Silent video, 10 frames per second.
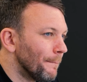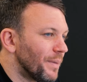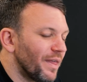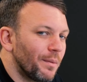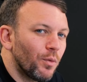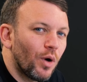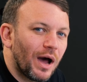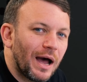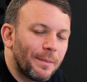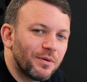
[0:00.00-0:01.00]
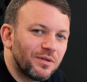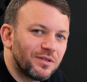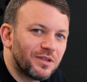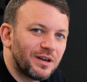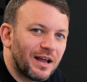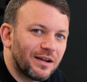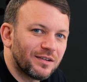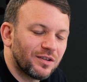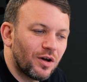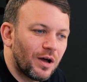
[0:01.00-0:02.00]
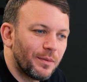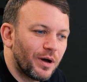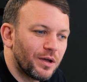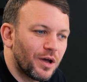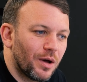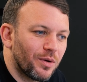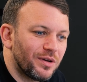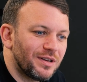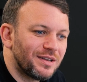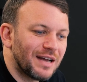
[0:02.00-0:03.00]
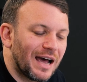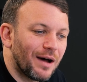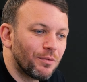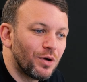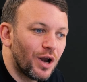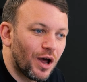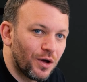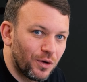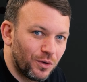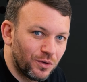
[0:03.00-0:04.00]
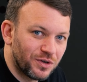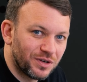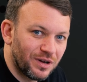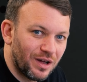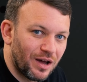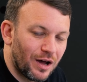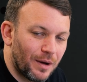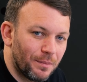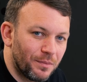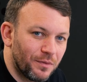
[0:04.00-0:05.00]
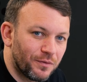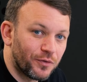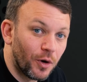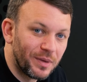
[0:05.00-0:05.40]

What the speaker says: But then what happens the next time I go and download from